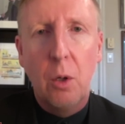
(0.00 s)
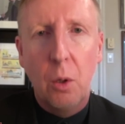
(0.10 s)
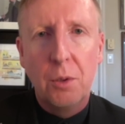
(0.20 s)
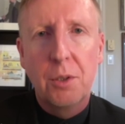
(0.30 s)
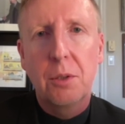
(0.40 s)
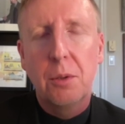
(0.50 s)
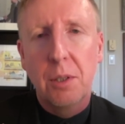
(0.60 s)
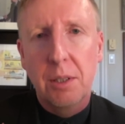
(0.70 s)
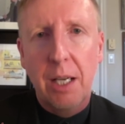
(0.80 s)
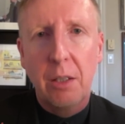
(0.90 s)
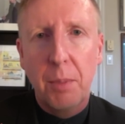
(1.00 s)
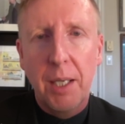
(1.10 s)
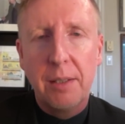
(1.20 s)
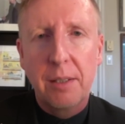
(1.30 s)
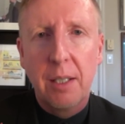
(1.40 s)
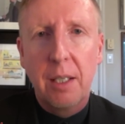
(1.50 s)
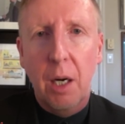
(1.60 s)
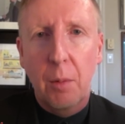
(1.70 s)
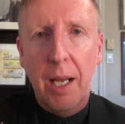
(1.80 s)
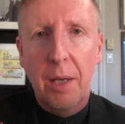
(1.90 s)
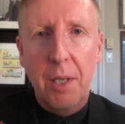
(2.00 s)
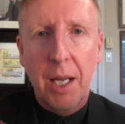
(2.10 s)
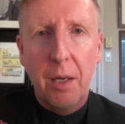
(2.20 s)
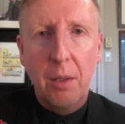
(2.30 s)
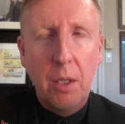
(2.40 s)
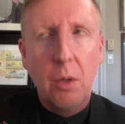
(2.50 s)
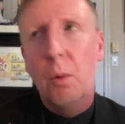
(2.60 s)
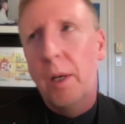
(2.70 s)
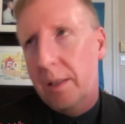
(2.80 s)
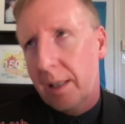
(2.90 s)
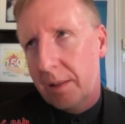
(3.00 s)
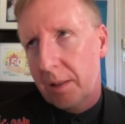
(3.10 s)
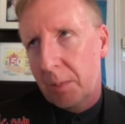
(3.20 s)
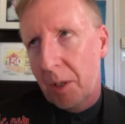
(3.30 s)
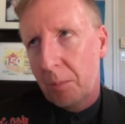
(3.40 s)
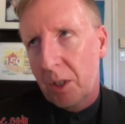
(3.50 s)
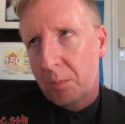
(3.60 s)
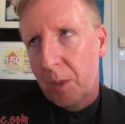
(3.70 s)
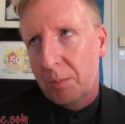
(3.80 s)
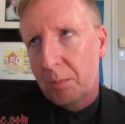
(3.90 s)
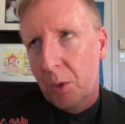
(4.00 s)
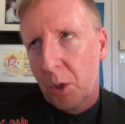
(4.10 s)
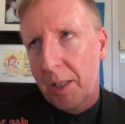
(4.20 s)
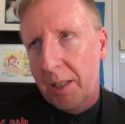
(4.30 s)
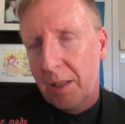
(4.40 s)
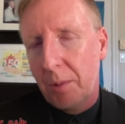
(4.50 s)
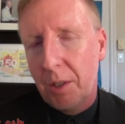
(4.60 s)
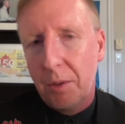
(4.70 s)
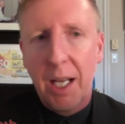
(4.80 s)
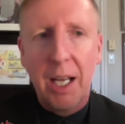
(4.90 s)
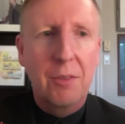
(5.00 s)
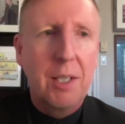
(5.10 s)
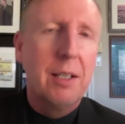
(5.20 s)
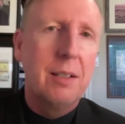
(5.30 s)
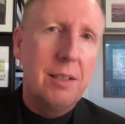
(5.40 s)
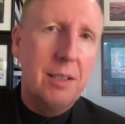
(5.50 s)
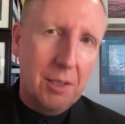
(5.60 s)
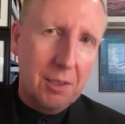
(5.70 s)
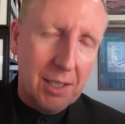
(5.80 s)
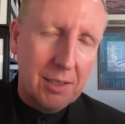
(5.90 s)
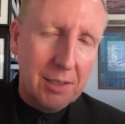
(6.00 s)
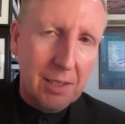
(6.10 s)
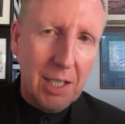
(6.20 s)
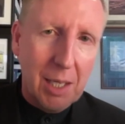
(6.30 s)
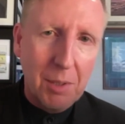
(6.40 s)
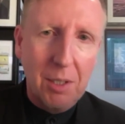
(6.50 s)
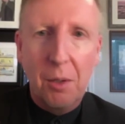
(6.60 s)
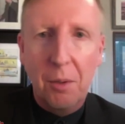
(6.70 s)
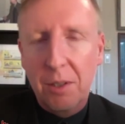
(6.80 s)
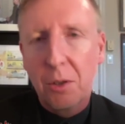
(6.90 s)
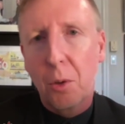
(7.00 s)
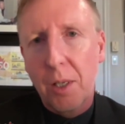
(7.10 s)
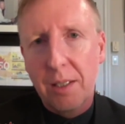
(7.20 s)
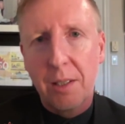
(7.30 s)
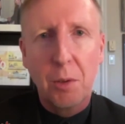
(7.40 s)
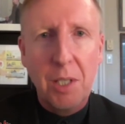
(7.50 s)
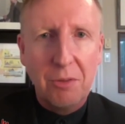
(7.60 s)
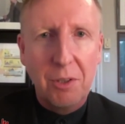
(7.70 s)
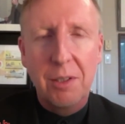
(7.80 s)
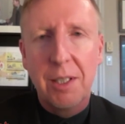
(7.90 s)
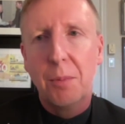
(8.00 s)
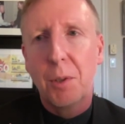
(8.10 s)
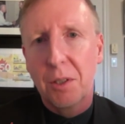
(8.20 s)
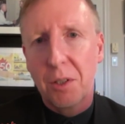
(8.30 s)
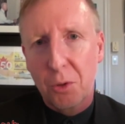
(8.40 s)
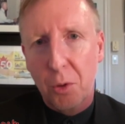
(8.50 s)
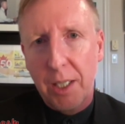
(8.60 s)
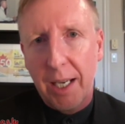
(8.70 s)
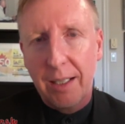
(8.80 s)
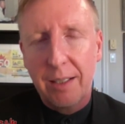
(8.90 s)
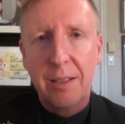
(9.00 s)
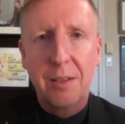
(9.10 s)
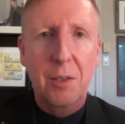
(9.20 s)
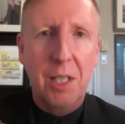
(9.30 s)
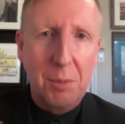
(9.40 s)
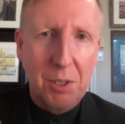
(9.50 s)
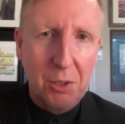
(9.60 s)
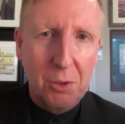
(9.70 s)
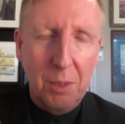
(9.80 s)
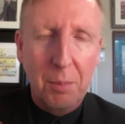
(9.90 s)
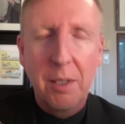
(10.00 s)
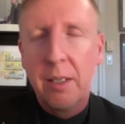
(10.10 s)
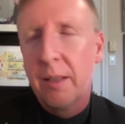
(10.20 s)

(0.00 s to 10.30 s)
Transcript: old school sound bites around how one side's going to spend much much more money that we don't have the other side's going to claim that all of the tories they're evil they want to destroy canada they're like mr trump